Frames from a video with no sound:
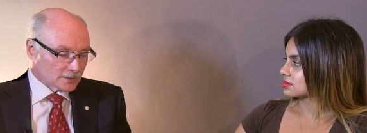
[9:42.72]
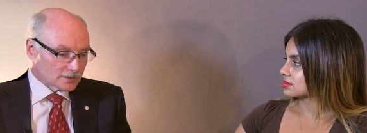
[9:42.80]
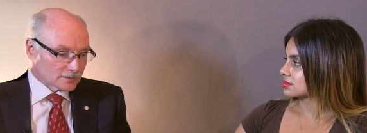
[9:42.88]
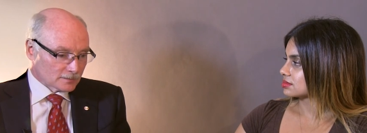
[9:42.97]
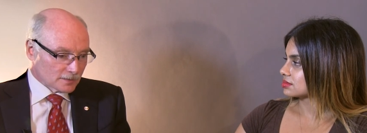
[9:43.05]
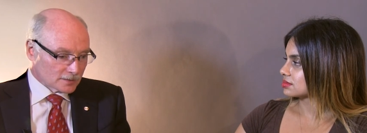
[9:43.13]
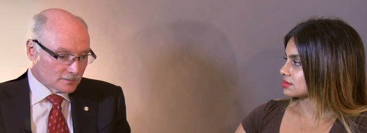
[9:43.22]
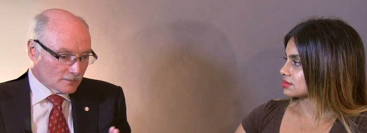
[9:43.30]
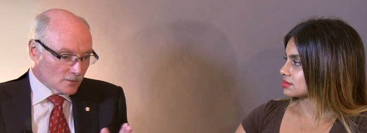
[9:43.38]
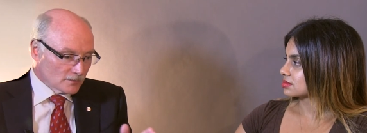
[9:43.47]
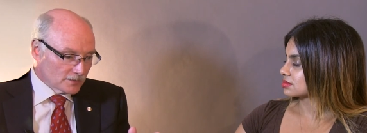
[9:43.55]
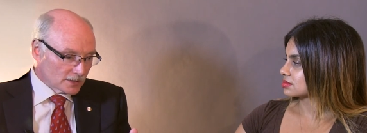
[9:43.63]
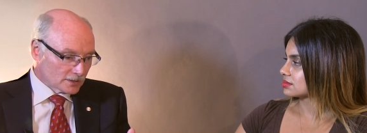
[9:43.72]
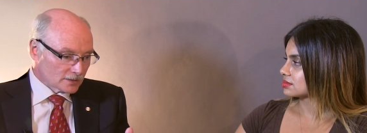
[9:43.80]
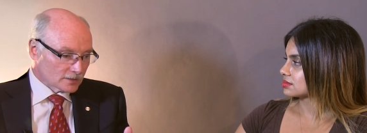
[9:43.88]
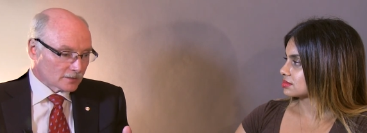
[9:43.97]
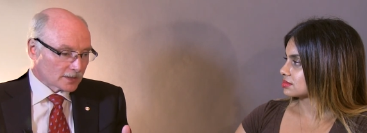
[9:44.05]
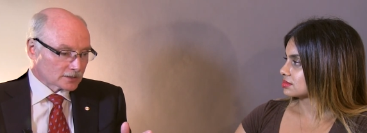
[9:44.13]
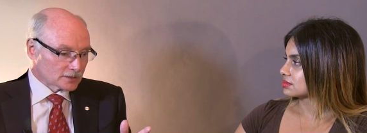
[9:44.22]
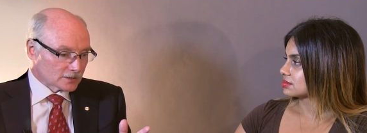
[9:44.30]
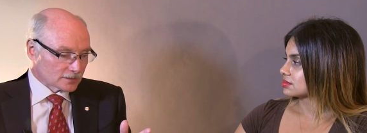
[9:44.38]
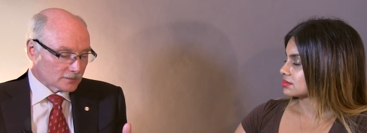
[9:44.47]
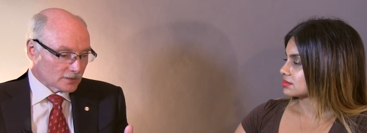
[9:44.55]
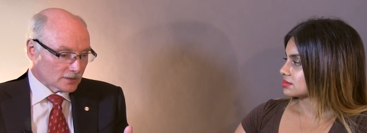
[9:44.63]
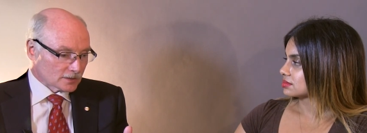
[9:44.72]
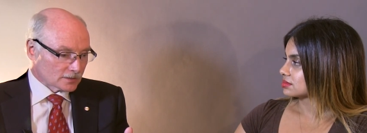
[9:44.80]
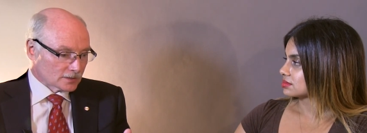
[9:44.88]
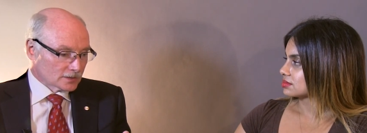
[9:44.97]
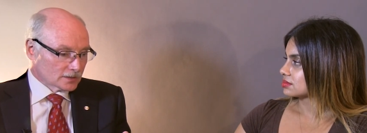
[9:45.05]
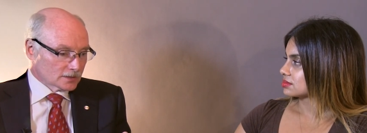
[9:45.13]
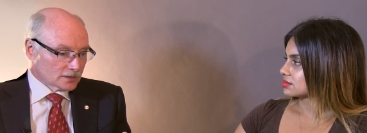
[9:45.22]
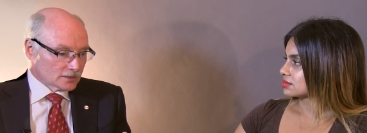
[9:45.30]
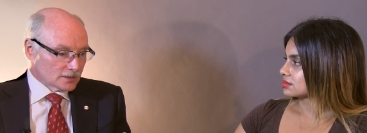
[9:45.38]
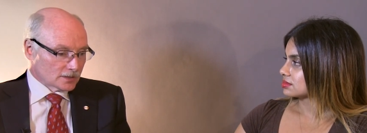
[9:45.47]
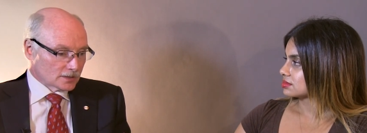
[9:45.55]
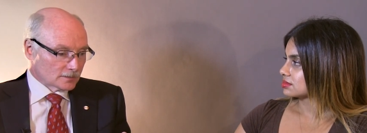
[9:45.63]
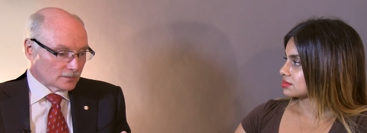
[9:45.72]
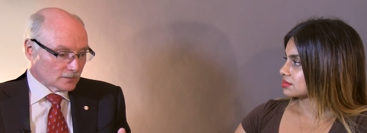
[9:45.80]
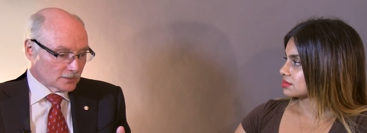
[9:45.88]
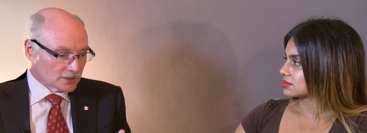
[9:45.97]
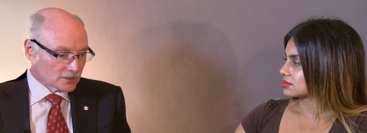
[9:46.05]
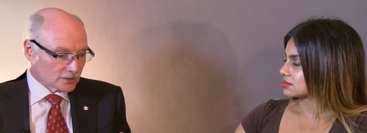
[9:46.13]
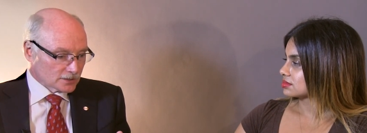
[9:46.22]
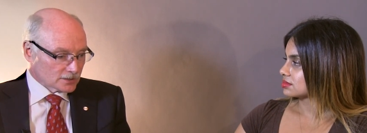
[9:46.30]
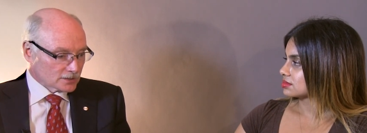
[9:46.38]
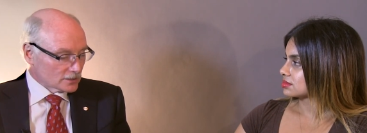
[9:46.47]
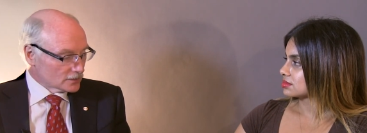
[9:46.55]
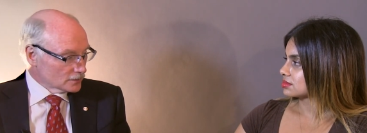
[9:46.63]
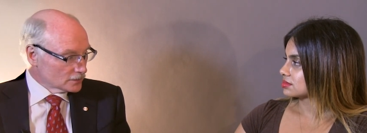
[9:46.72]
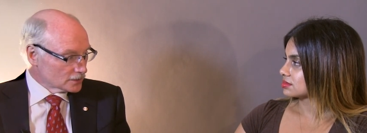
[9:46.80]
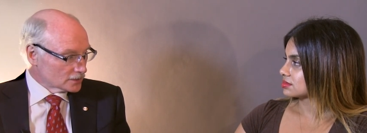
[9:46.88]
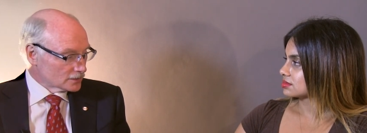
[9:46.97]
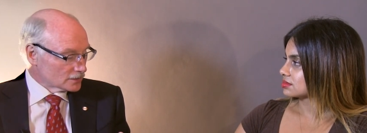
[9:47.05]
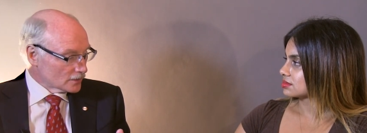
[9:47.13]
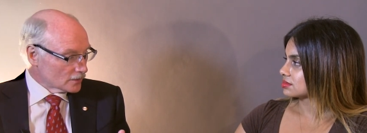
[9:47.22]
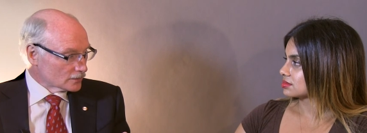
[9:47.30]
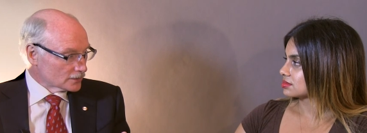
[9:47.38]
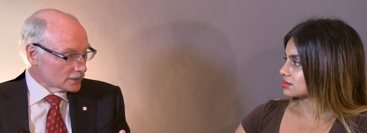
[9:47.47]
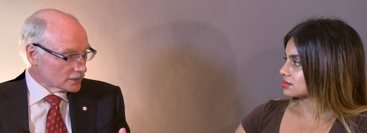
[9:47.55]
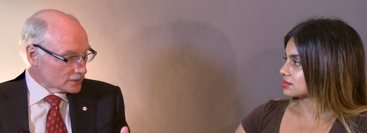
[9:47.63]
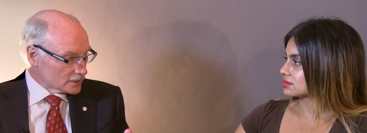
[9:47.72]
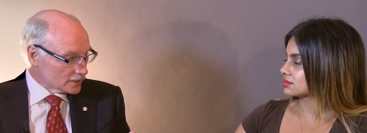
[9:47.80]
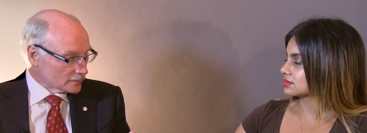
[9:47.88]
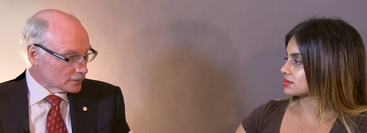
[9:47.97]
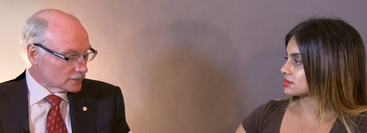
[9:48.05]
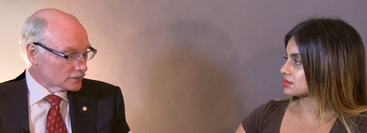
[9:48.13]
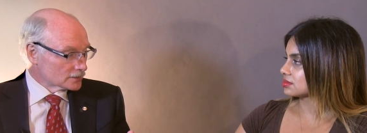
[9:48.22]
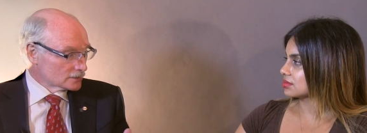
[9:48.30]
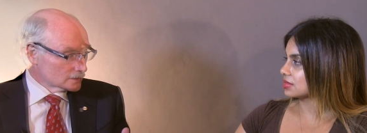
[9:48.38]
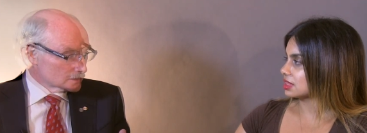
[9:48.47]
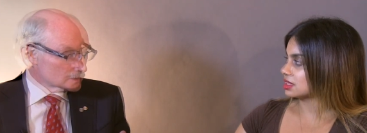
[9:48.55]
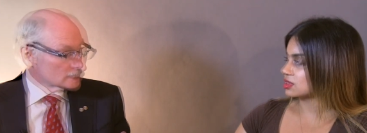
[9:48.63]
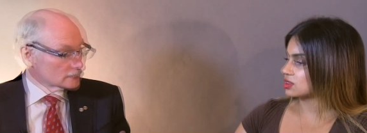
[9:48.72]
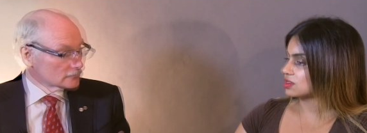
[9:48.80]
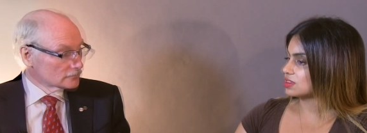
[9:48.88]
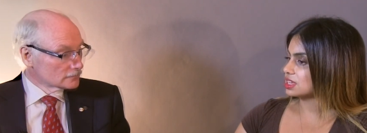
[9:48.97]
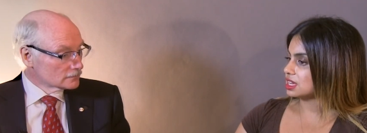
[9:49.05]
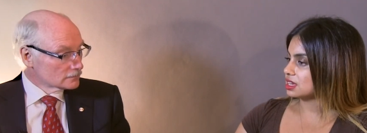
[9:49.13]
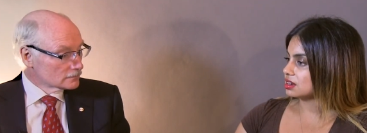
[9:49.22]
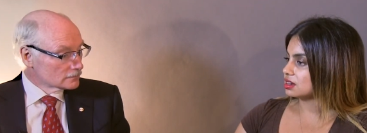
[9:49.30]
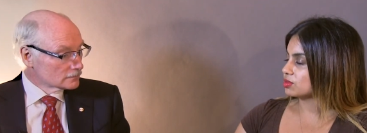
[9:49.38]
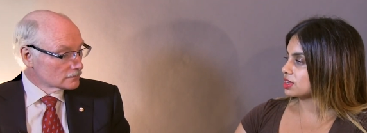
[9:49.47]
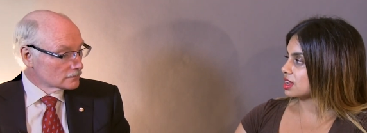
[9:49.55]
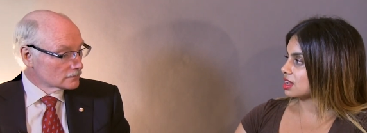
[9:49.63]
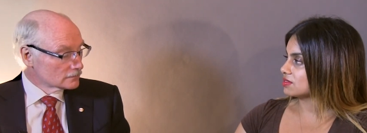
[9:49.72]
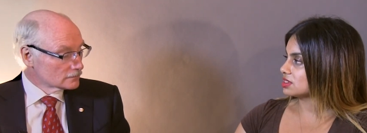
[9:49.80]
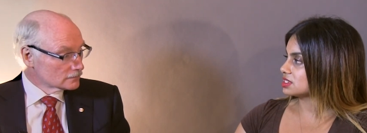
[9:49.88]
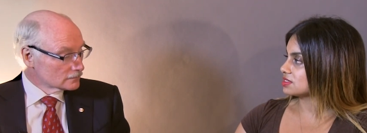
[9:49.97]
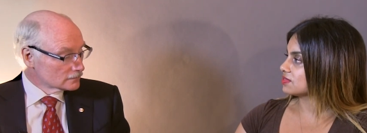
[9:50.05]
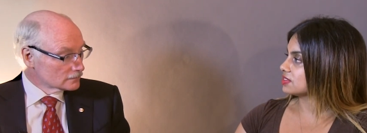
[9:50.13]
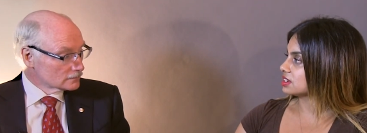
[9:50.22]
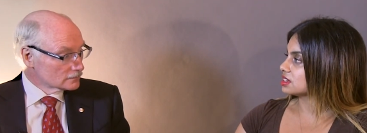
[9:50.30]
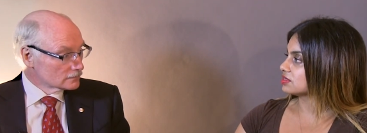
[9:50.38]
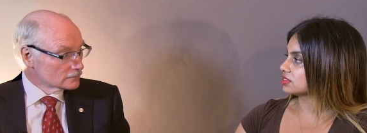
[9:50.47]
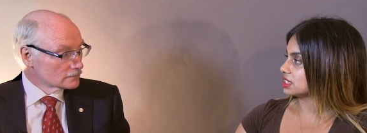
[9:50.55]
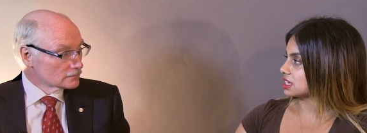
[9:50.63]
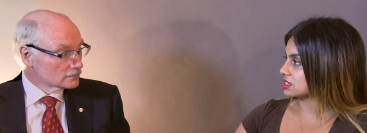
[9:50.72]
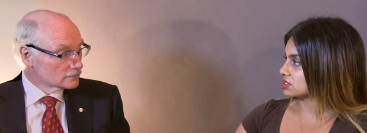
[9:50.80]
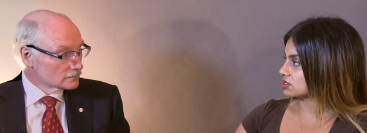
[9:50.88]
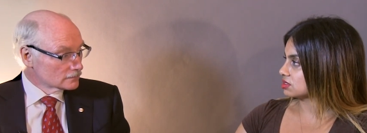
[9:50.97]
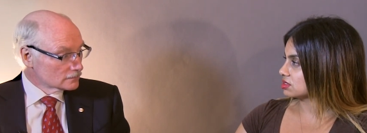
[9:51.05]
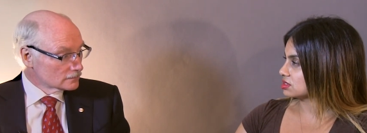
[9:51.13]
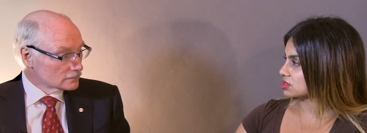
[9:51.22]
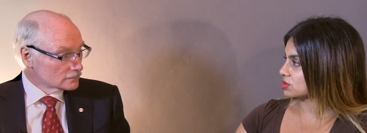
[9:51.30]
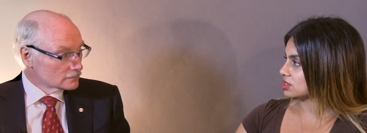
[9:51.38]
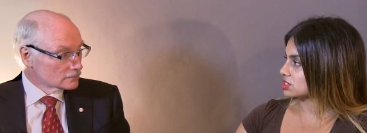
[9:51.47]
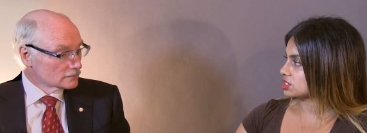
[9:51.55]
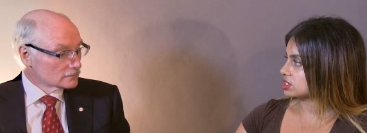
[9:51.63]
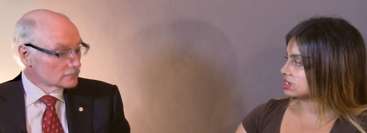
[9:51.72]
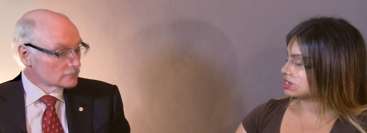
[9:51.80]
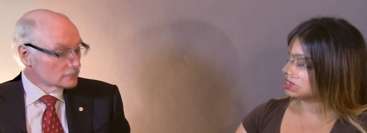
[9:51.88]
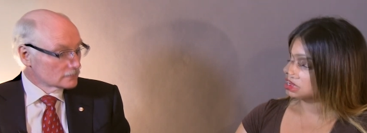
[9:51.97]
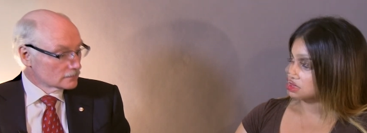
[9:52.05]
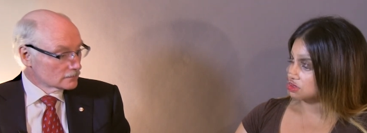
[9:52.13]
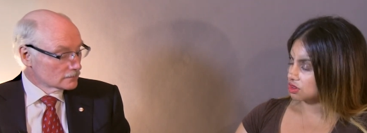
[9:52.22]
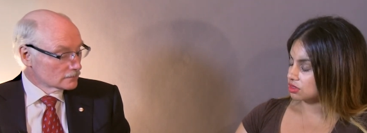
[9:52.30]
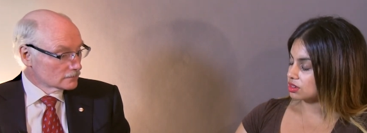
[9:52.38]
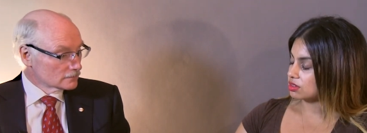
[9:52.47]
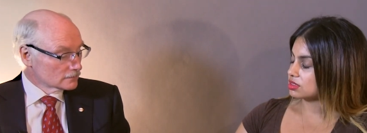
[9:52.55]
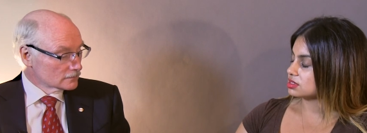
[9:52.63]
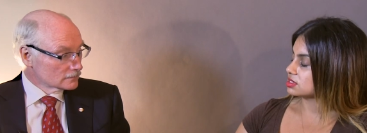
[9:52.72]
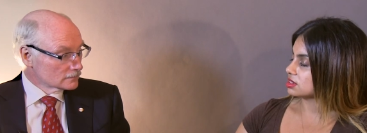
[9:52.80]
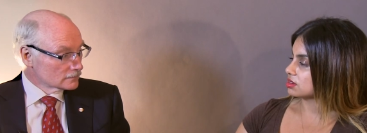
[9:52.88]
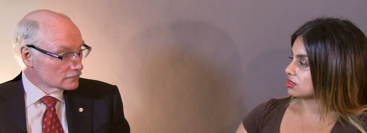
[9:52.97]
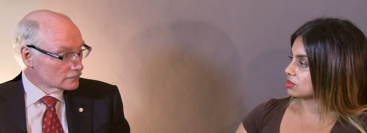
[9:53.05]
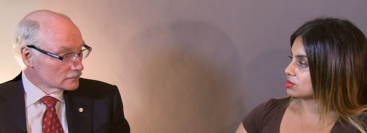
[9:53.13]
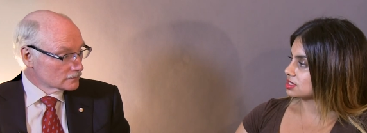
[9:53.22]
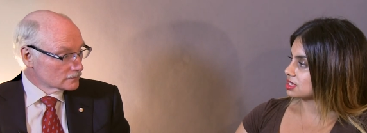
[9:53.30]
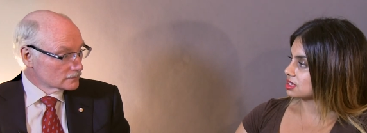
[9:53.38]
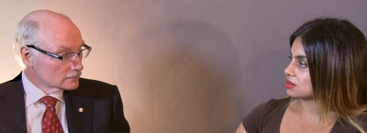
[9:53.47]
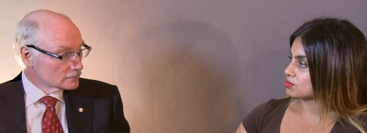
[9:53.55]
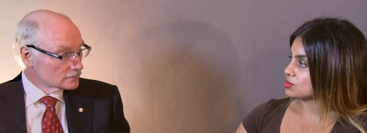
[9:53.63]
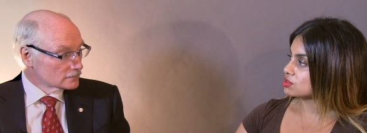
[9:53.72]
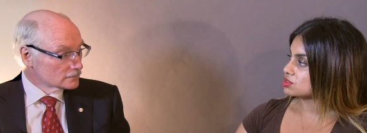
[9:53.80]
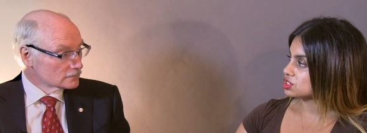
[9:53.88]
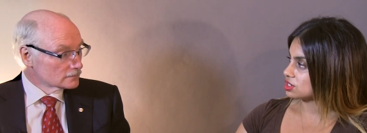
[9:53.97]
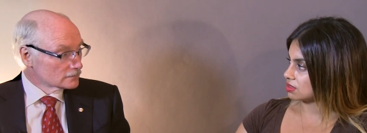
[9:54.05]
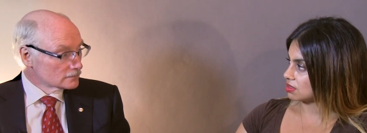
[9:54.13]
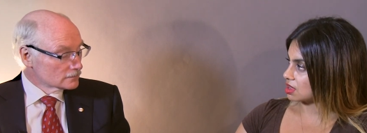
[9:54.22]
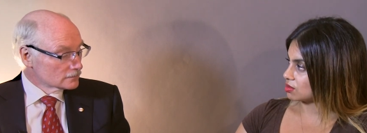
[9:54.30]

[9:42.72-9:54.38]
Speaker 1: but, but moving in the direction of the the research institution owning the mm-hmm. samples. Mm
Speaker 2: -hmm. Sort of in Canada, we haven't definitively answered this question. Earlier this year, there was a motion